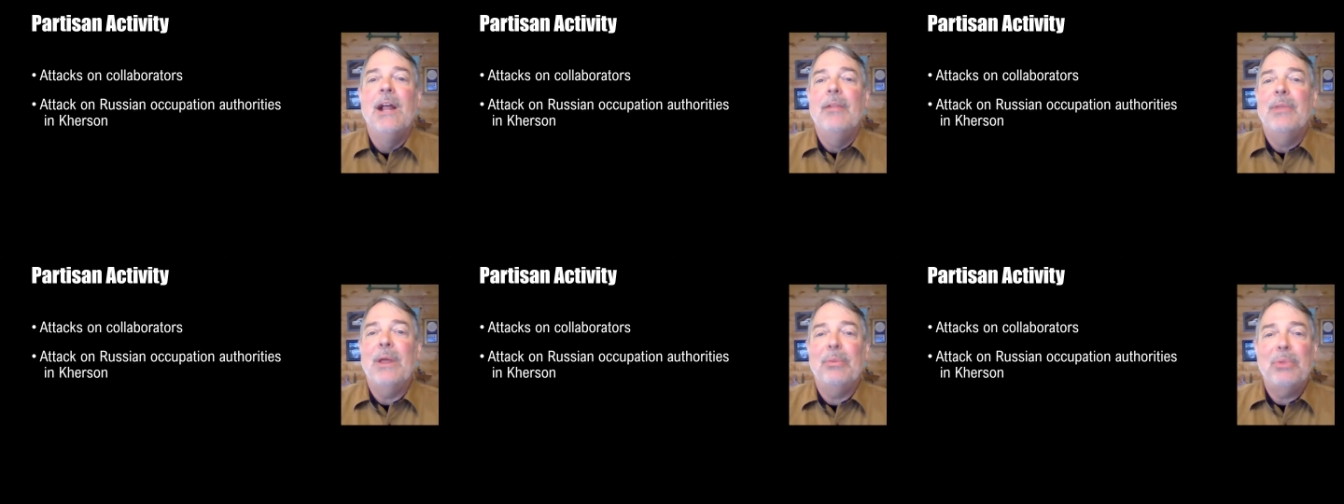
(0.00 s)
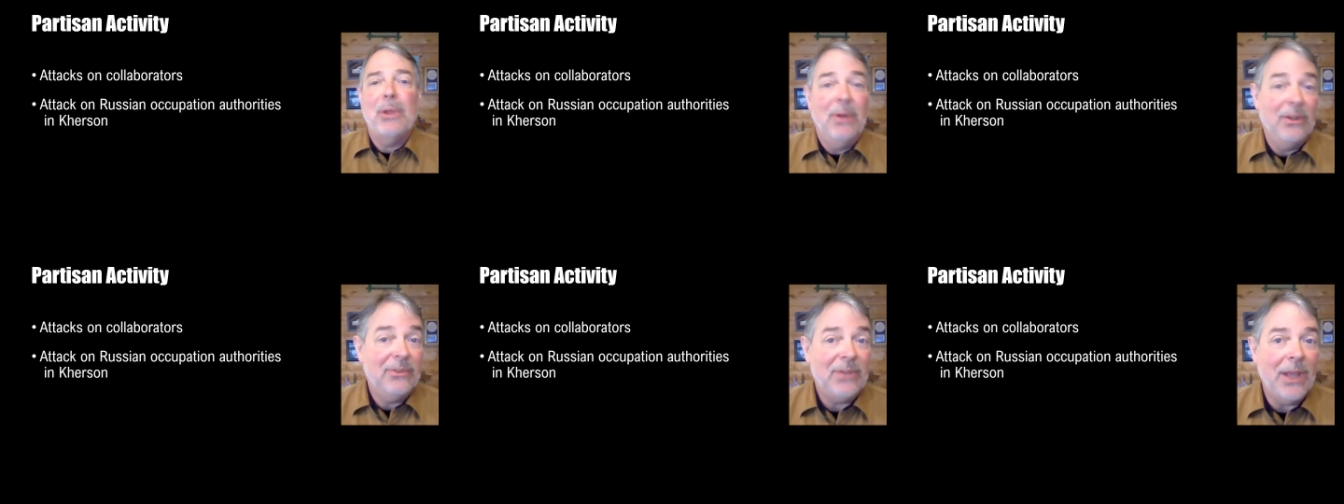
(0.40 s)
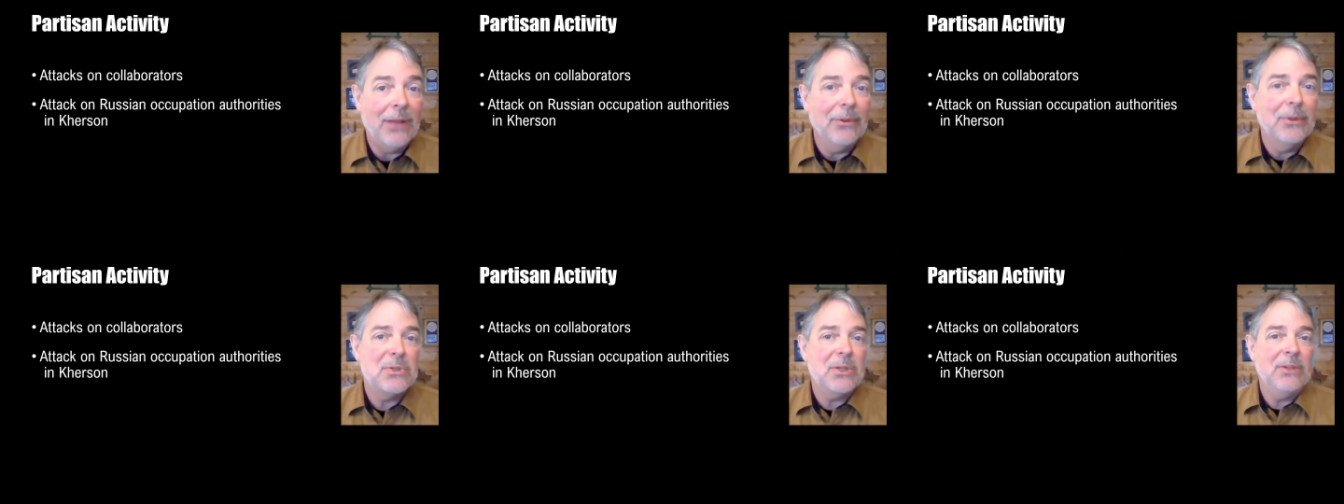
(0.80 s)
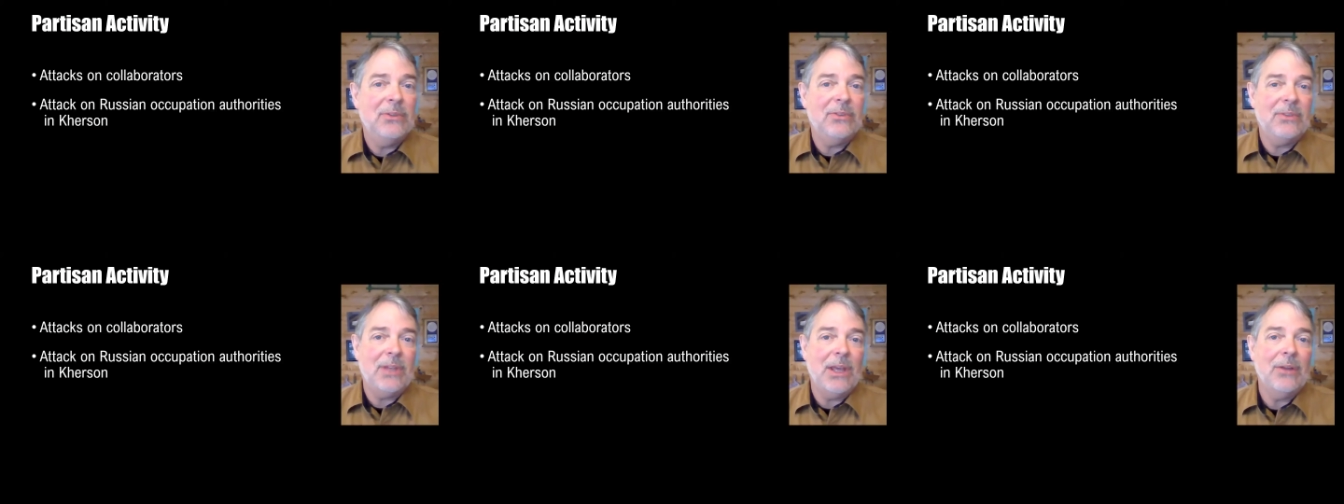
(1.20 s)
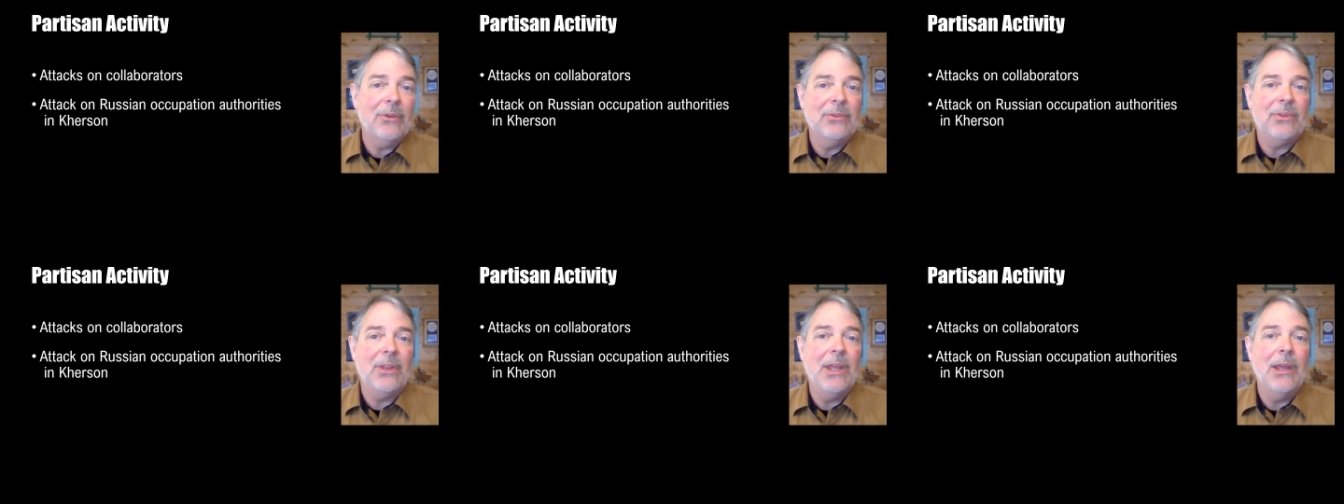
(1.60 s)
that their intelligence
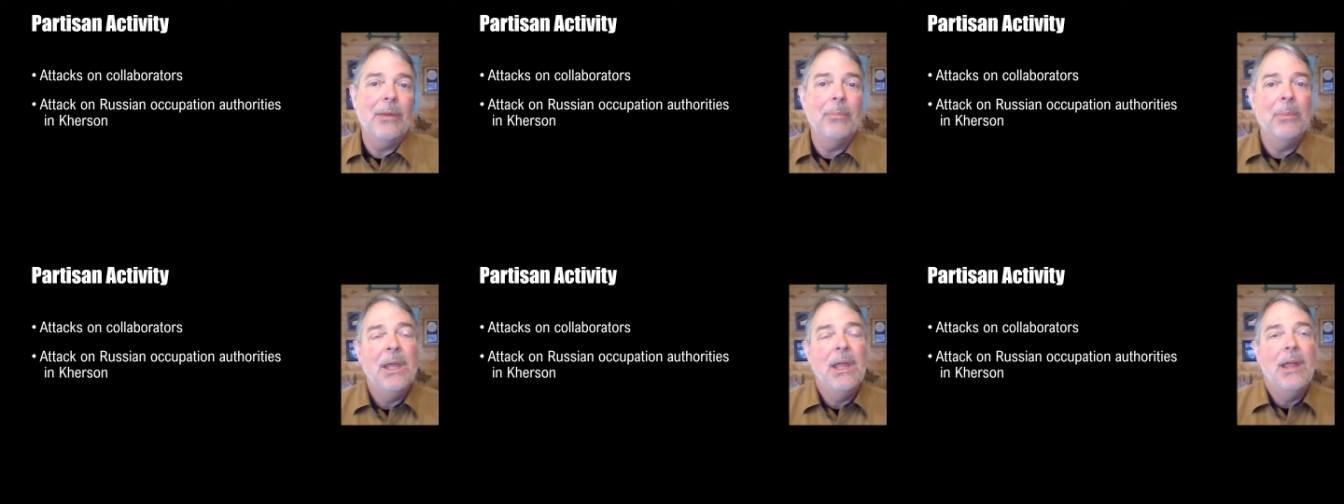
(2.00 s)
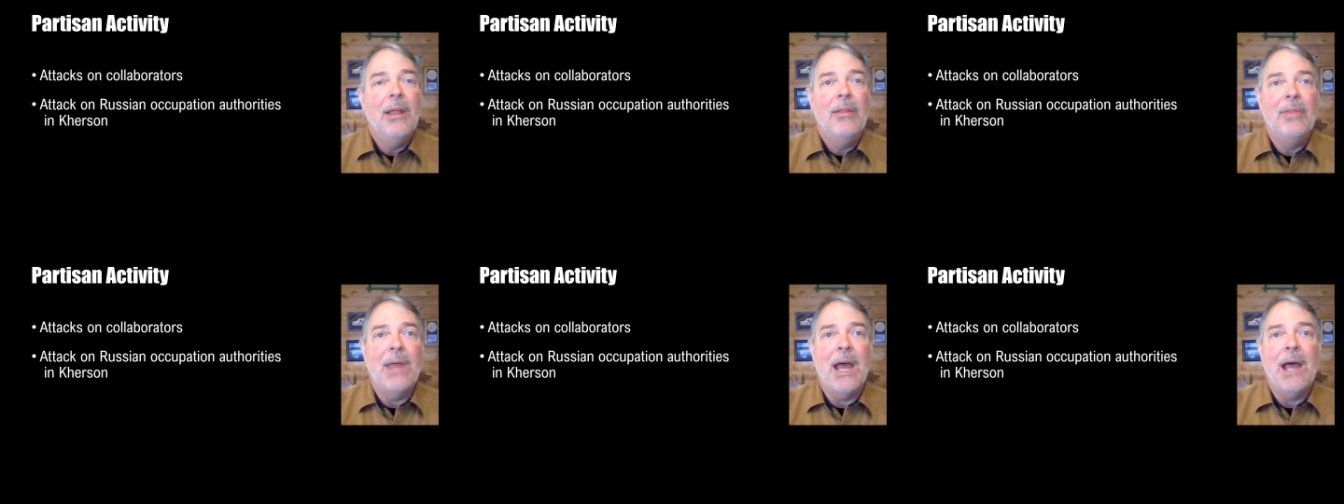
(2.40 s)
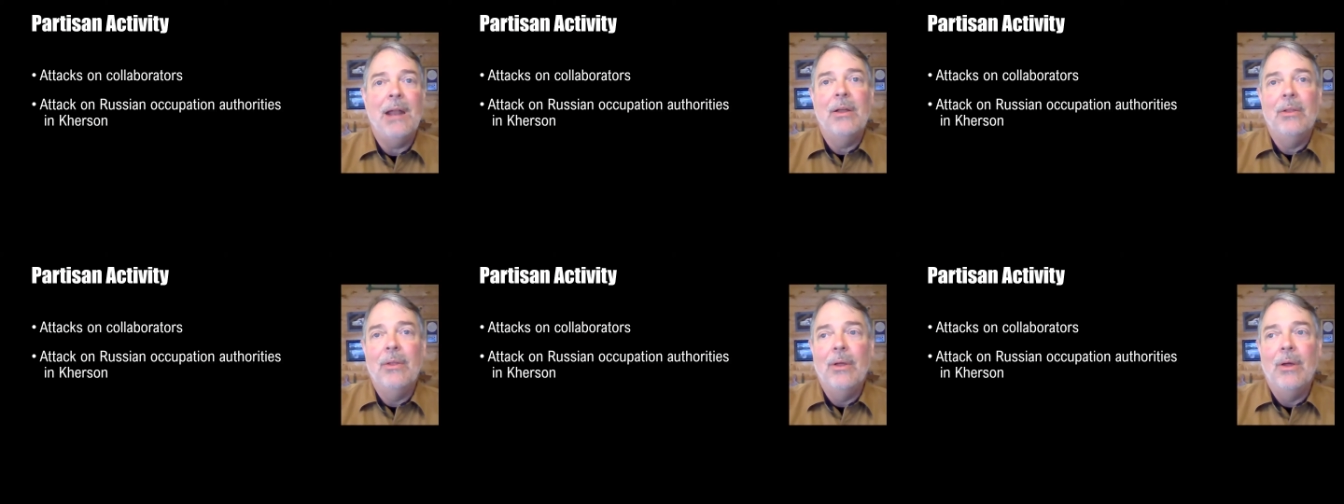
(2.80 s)
tells them that